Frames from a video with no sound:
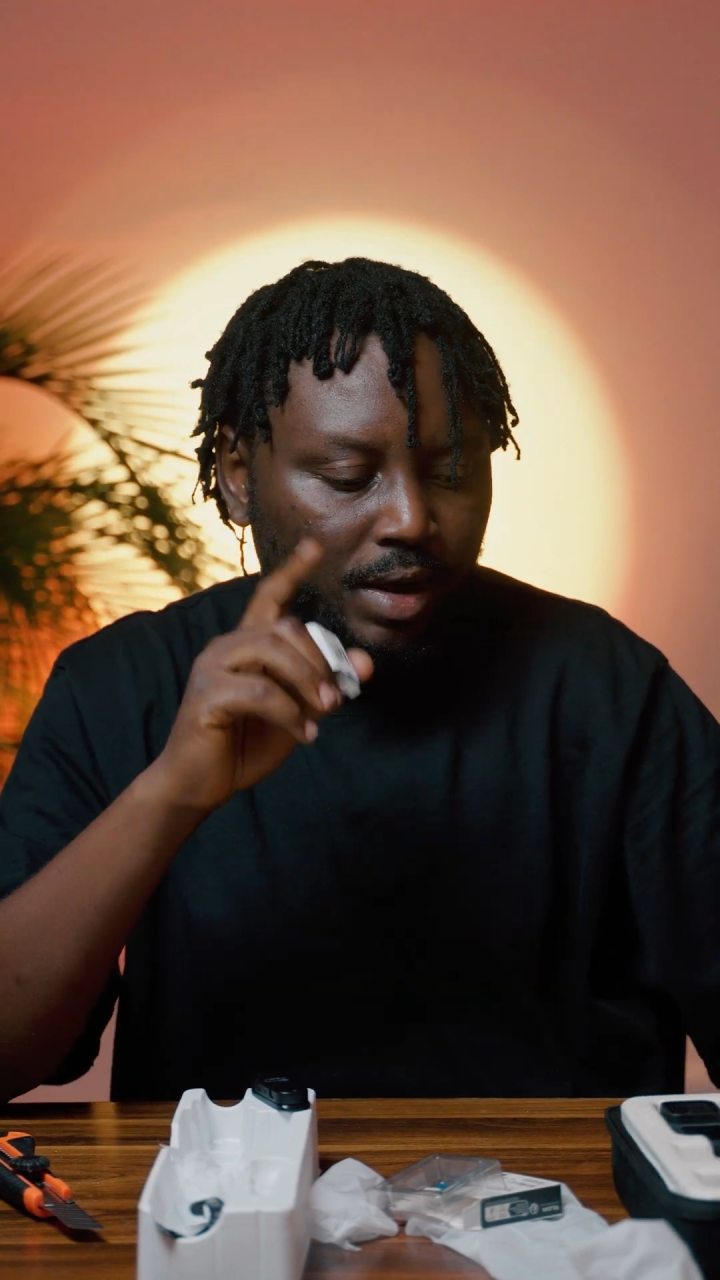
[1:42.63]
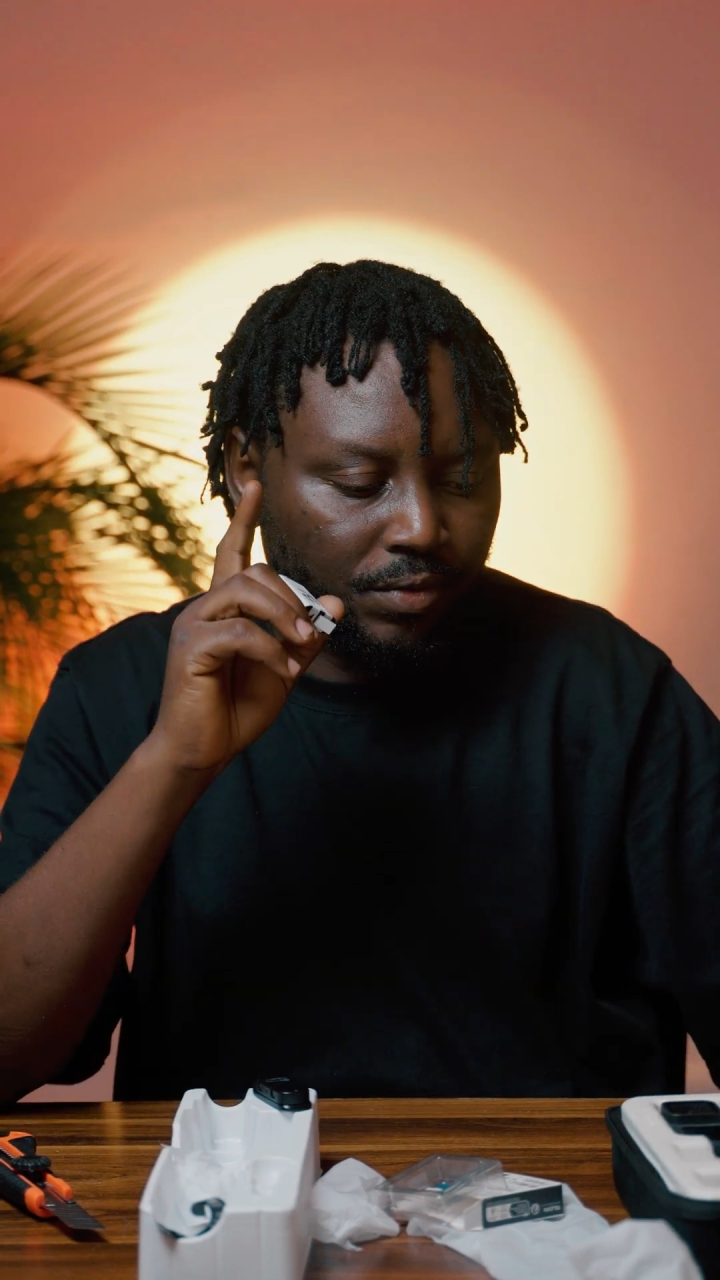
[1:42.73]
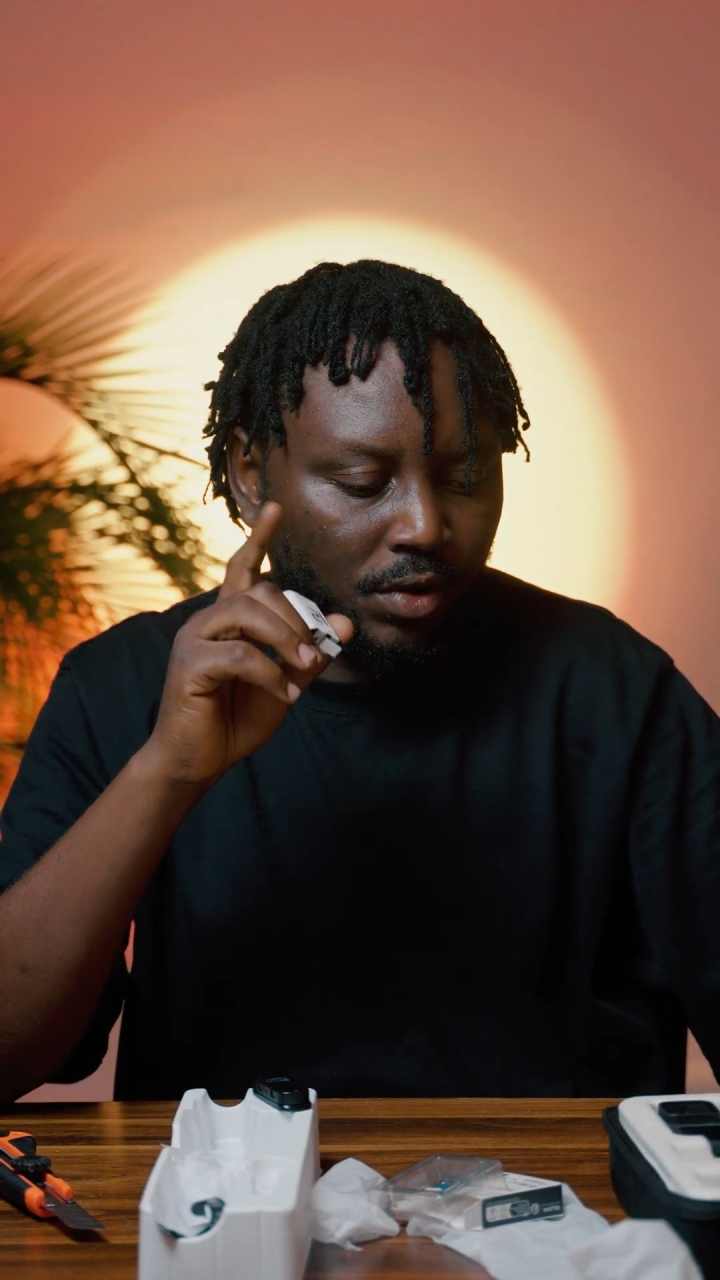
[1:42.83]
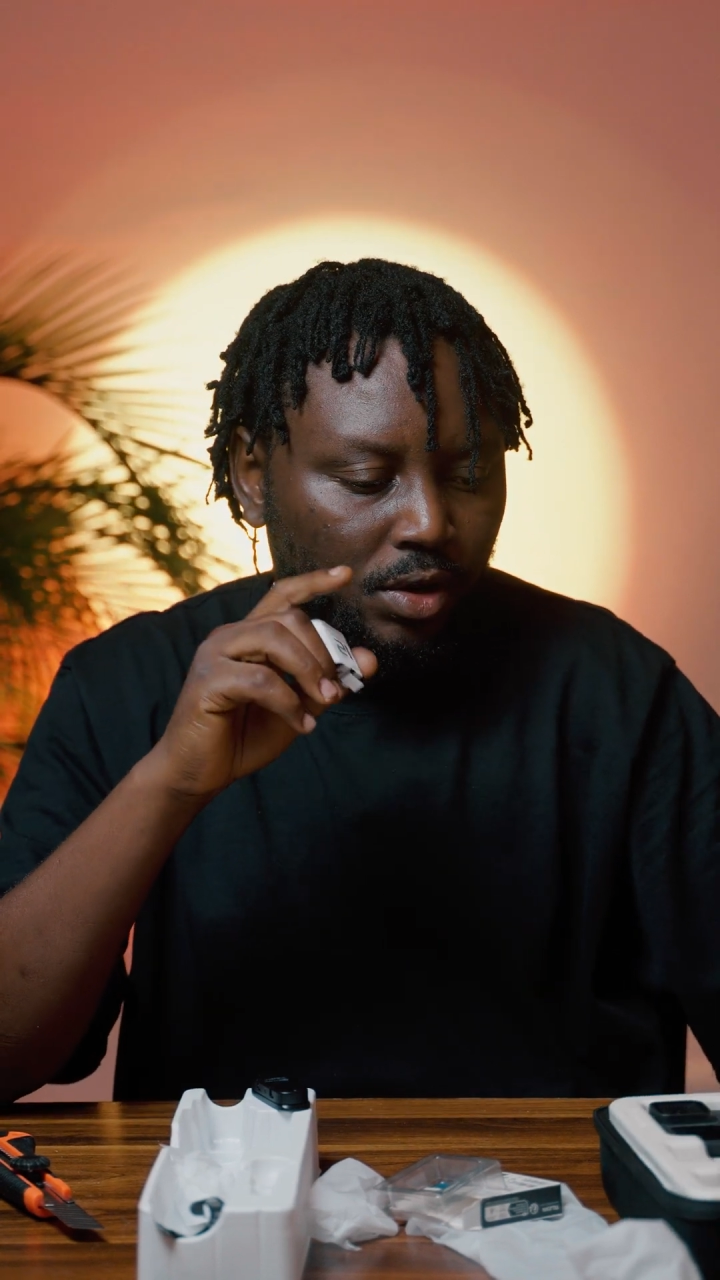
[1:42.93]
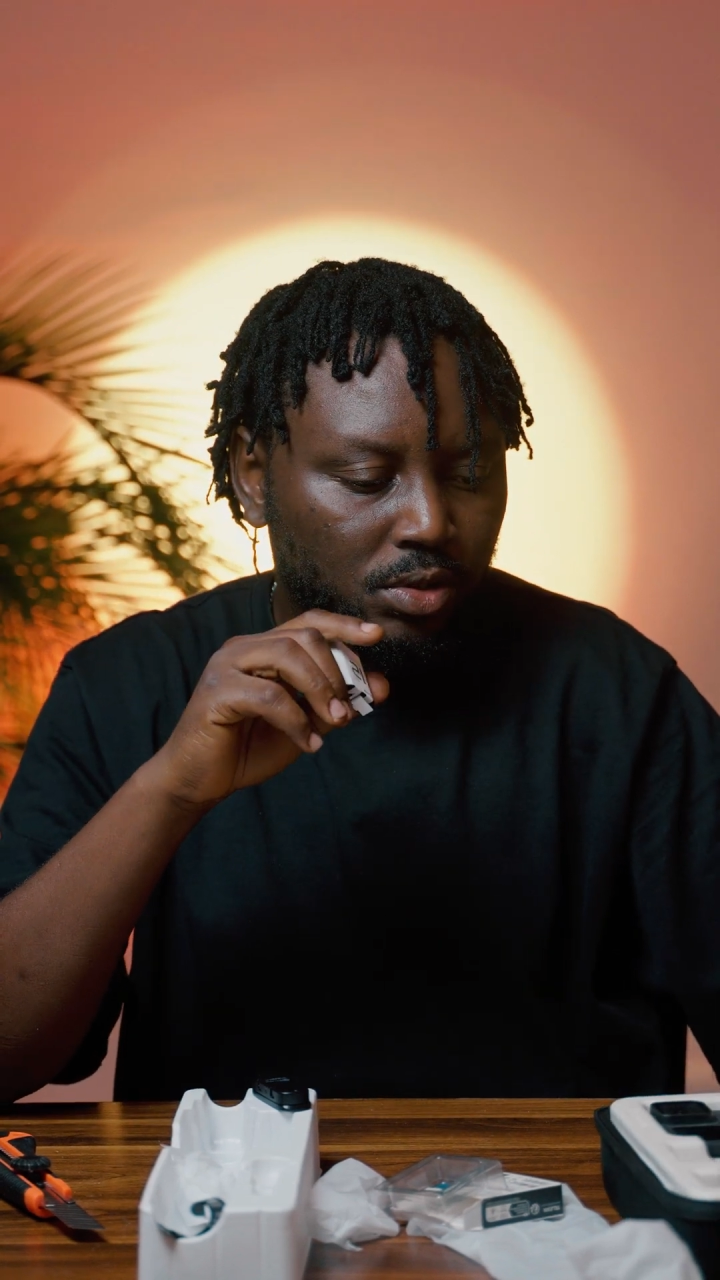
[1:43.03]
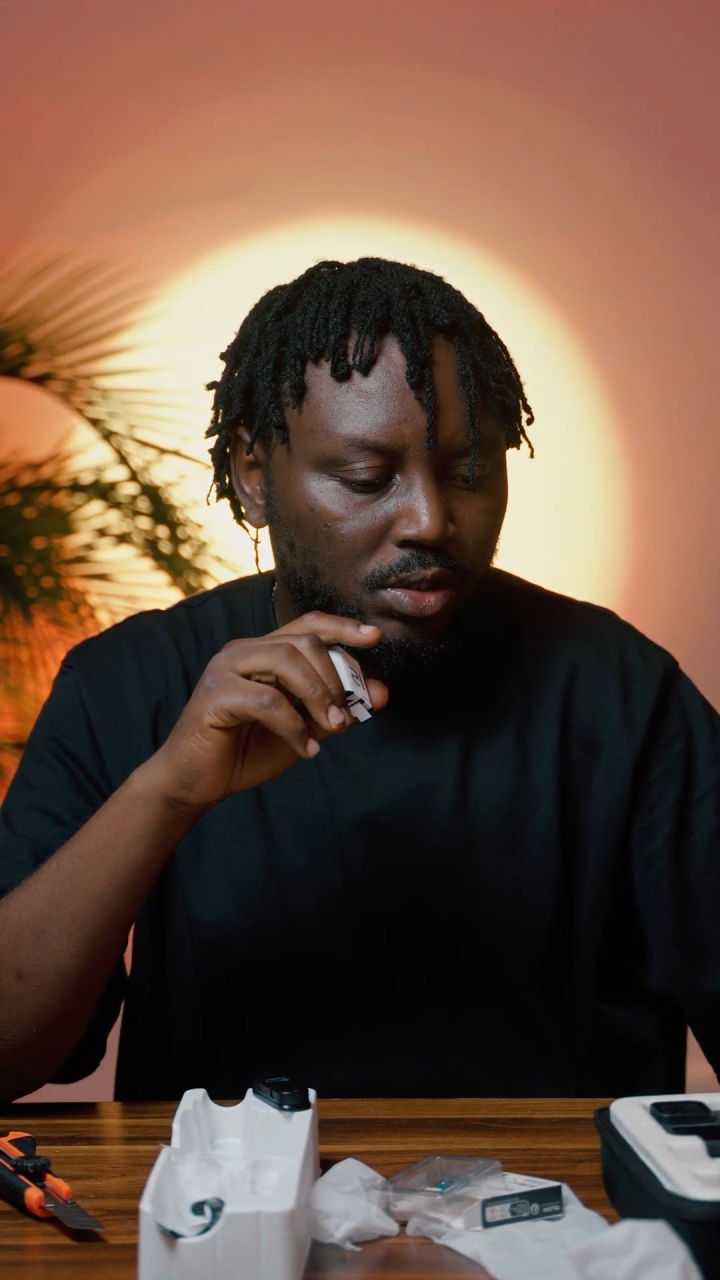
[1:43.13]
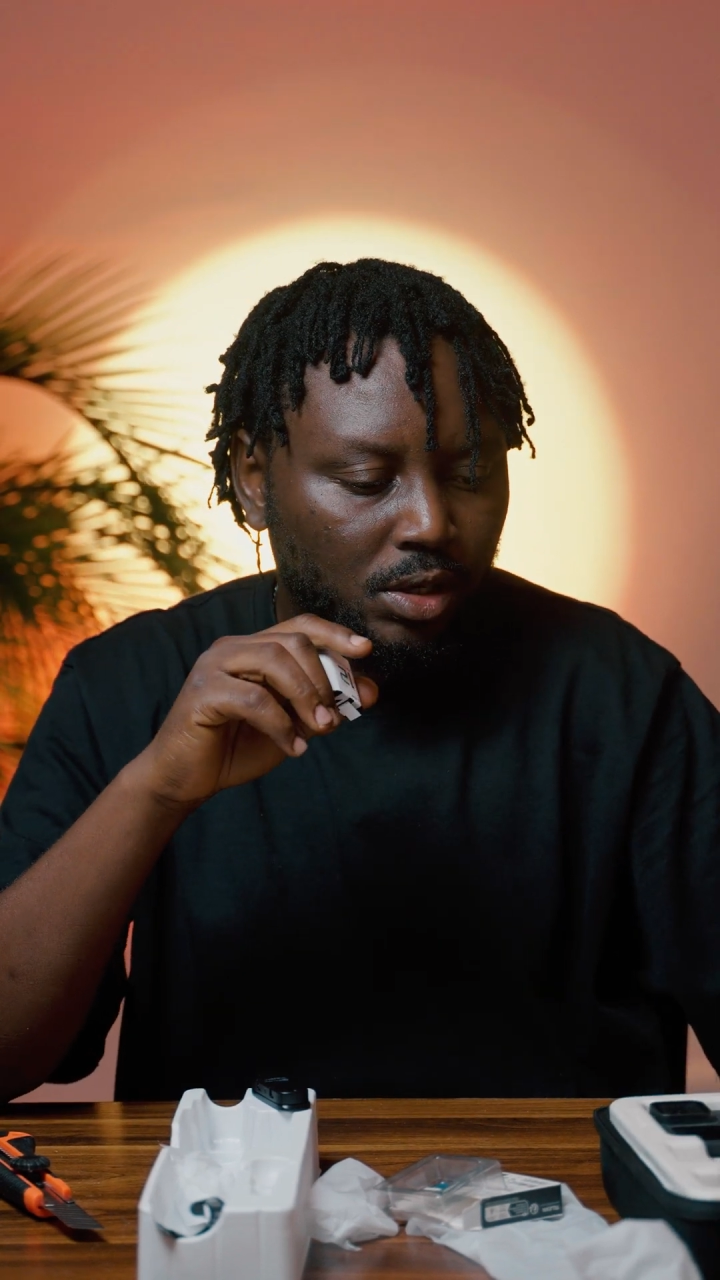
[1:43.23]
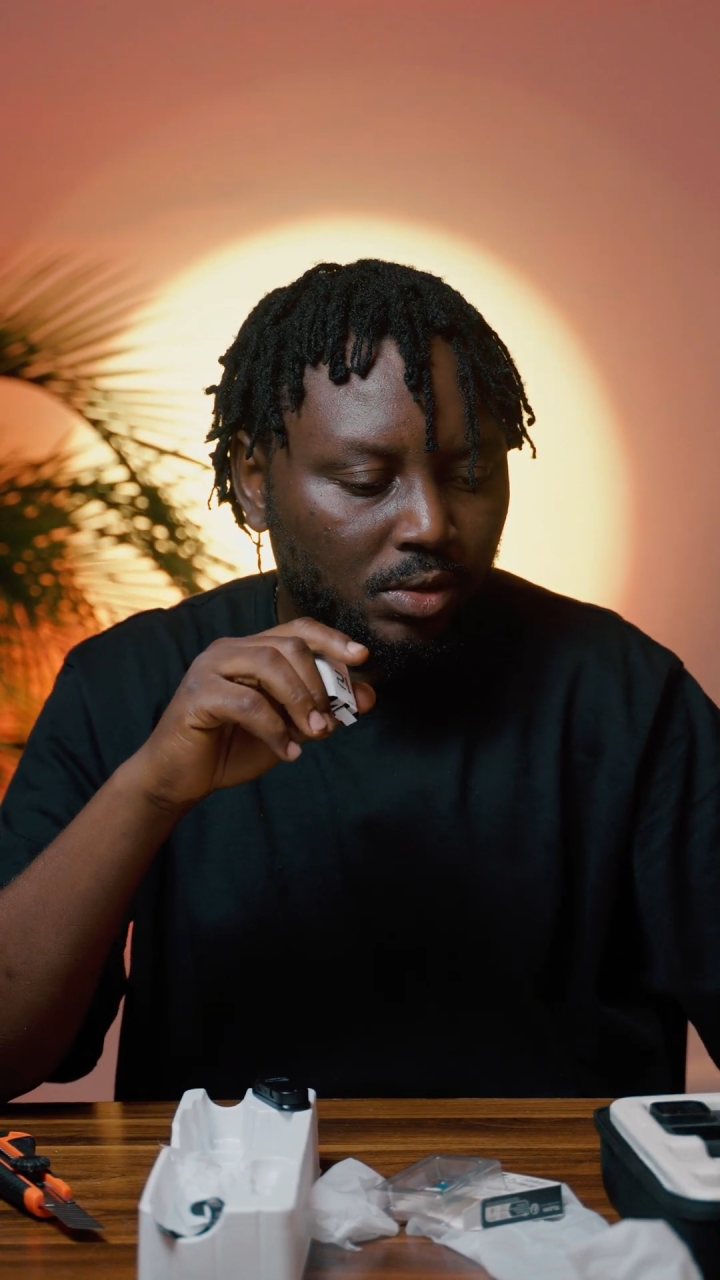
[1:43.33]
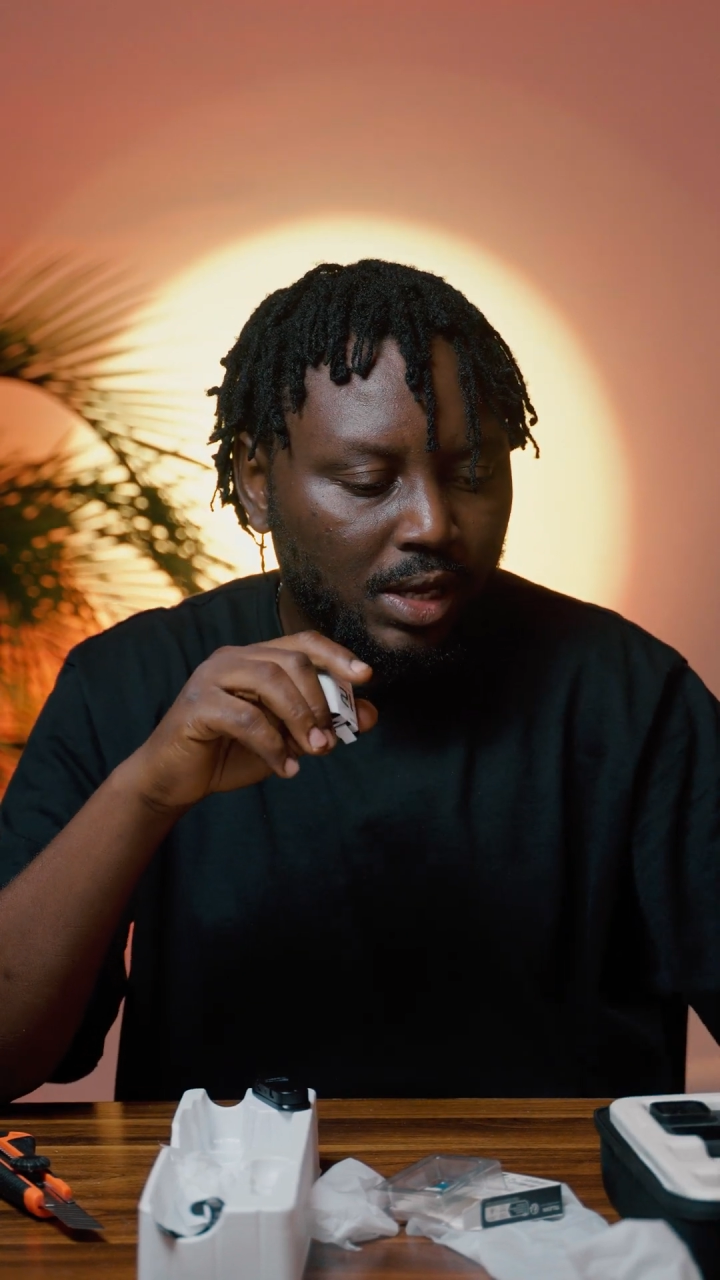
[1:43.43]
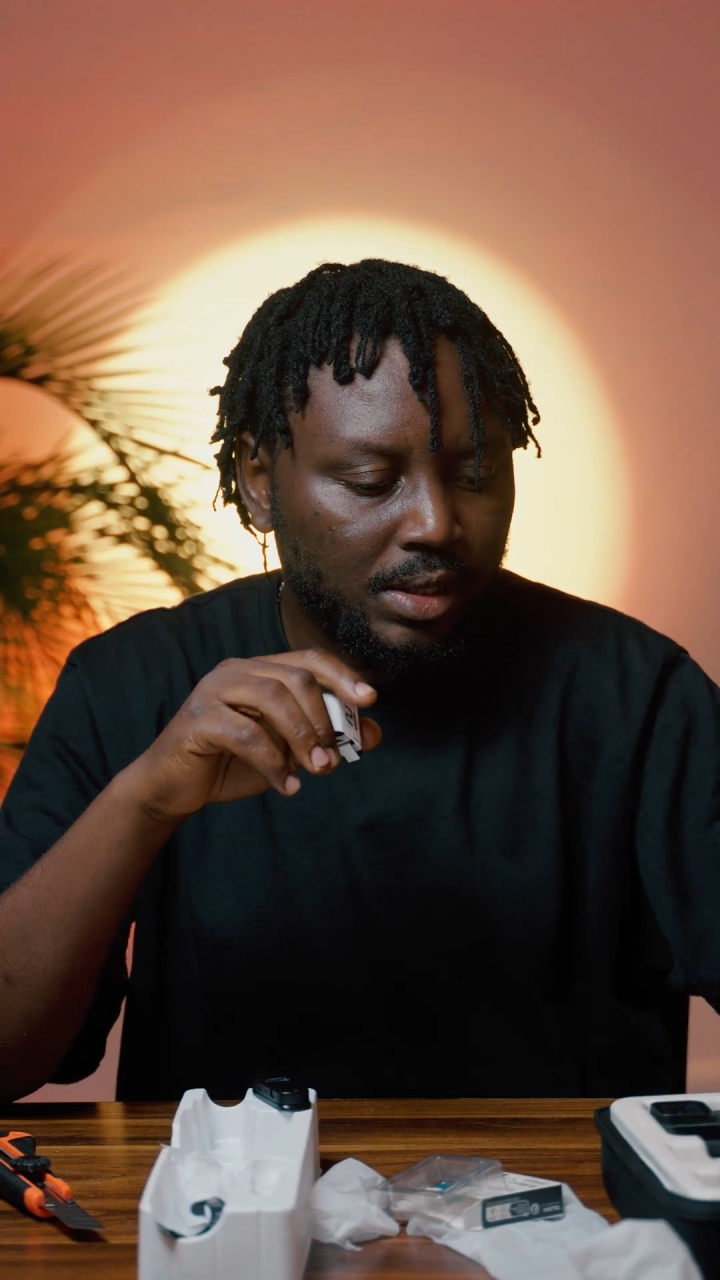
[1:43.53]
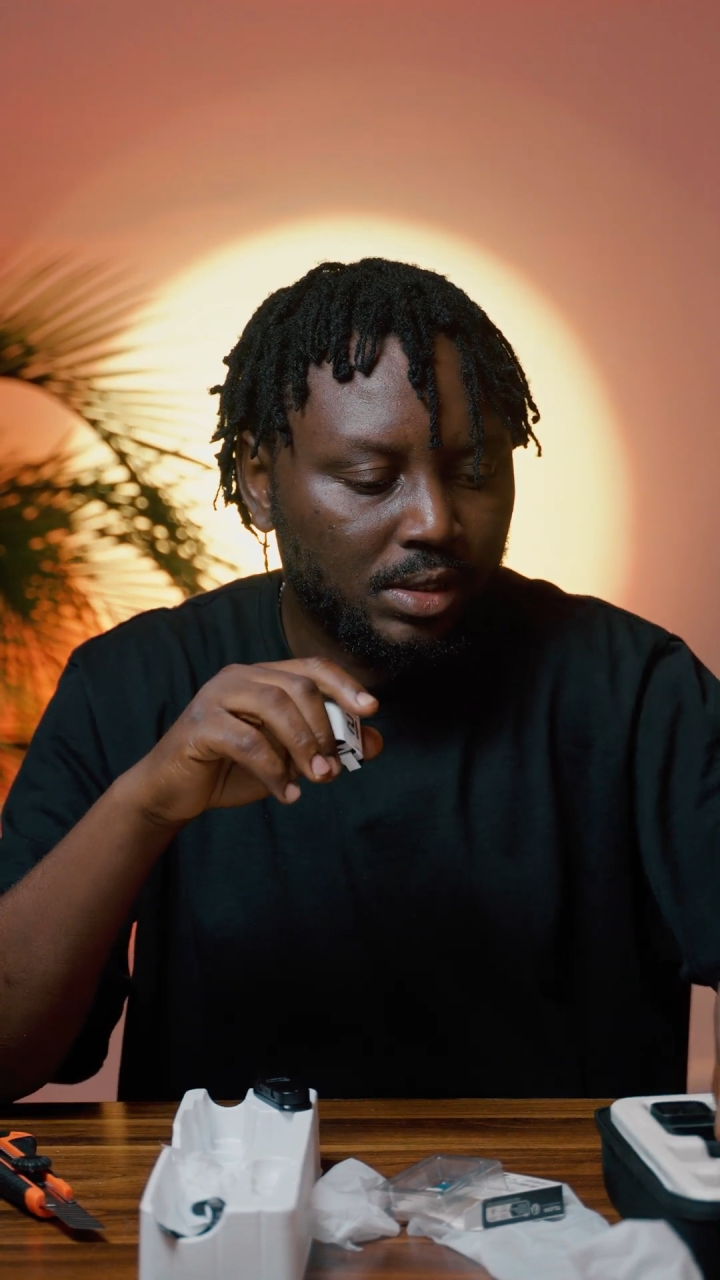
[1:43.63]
I forgot to tell you that.